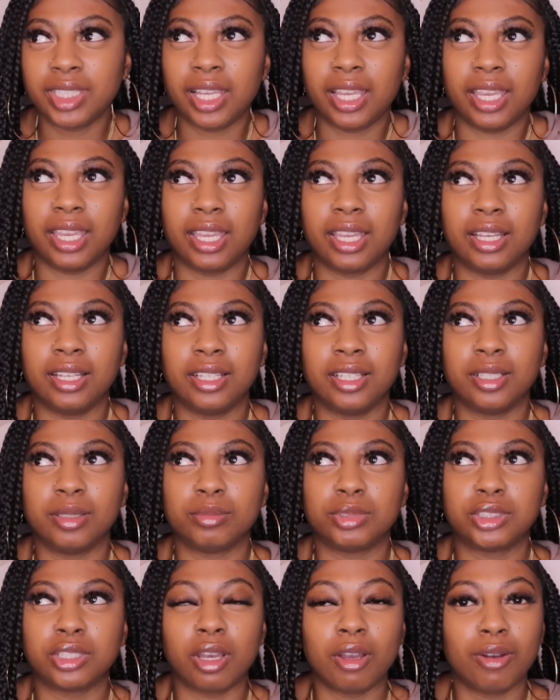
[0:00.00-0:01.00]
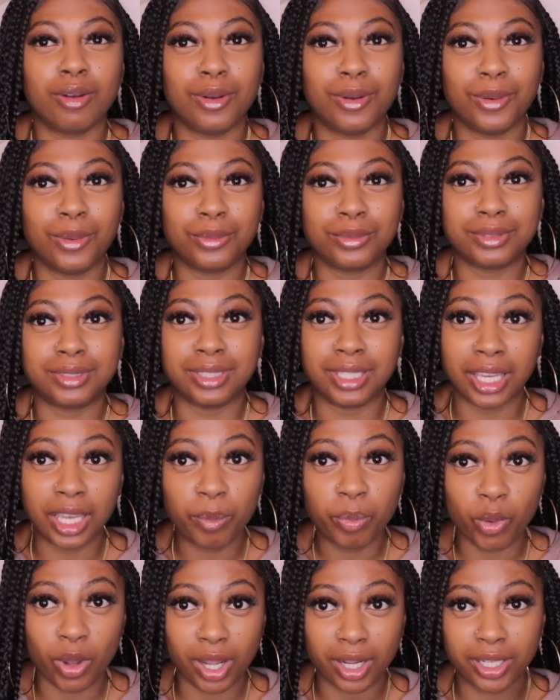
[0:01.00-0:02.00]
And so
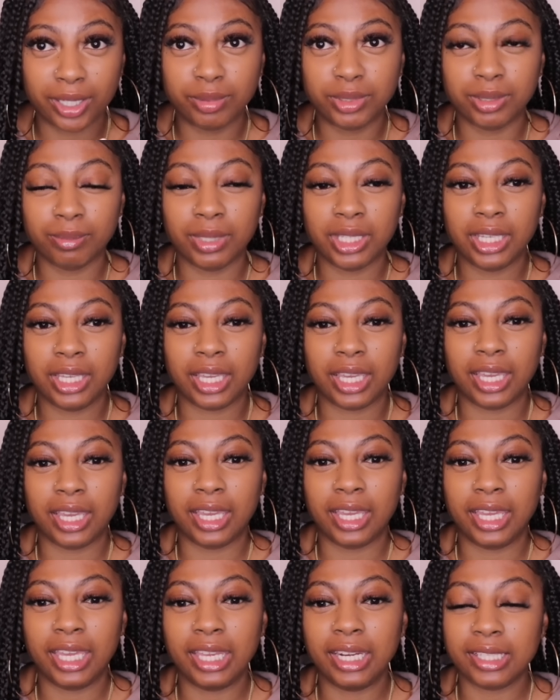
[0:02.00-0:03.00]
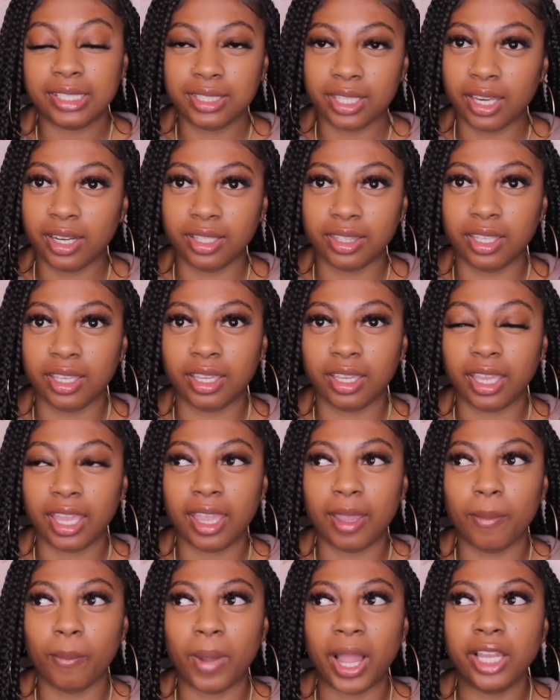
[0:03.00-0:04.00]
Dub walked up to me, and he didn't say nothing.
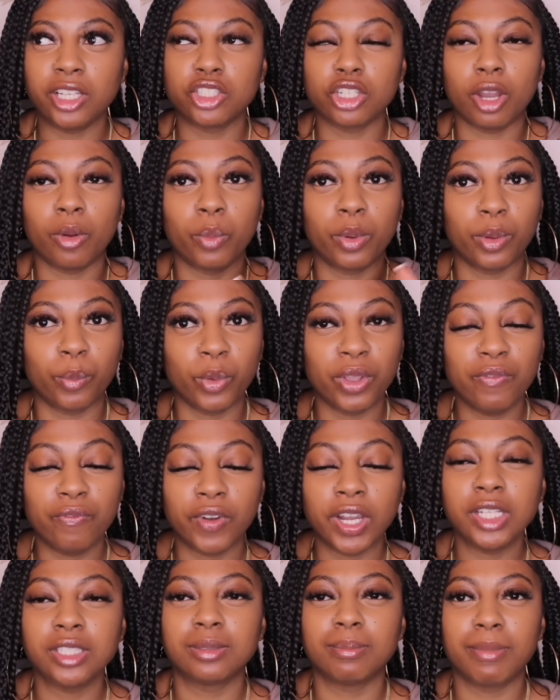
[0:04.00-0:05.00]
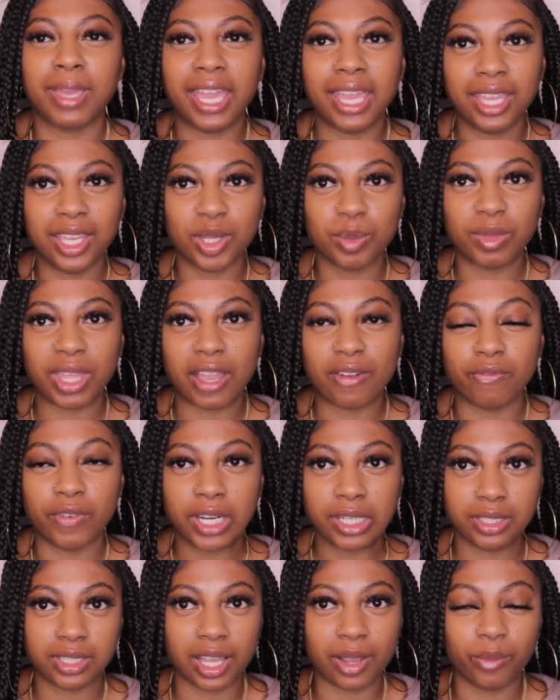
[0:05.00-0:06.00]
And mind y'all, when we first met him that
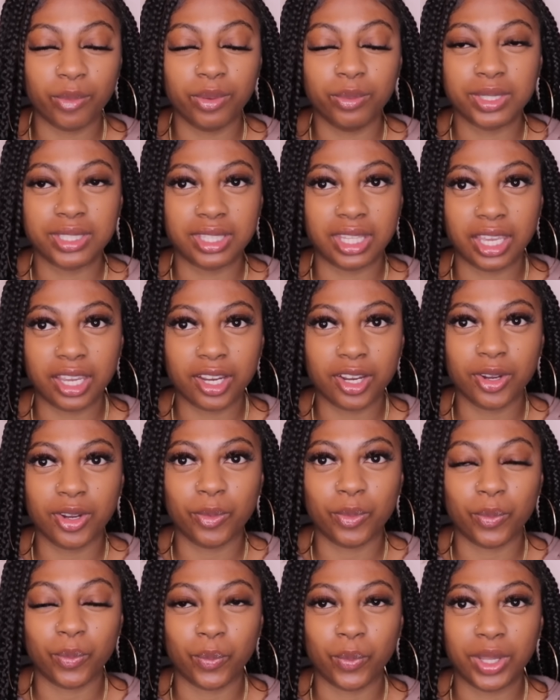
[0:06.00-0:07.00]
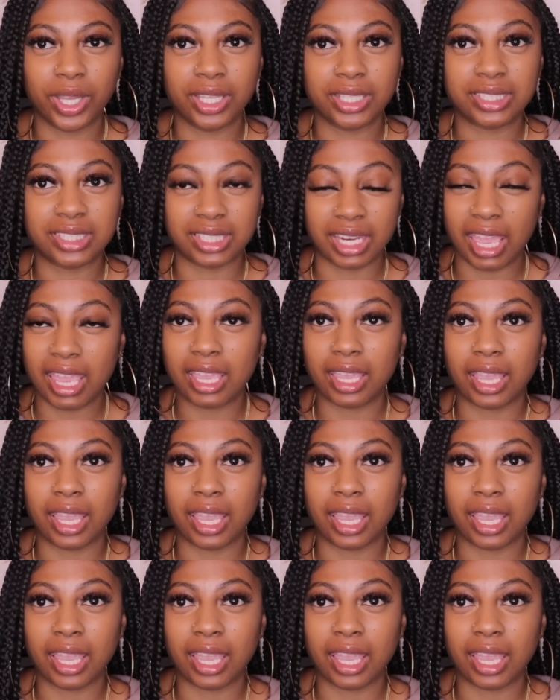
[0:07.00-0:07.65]
first time we was there with Stank,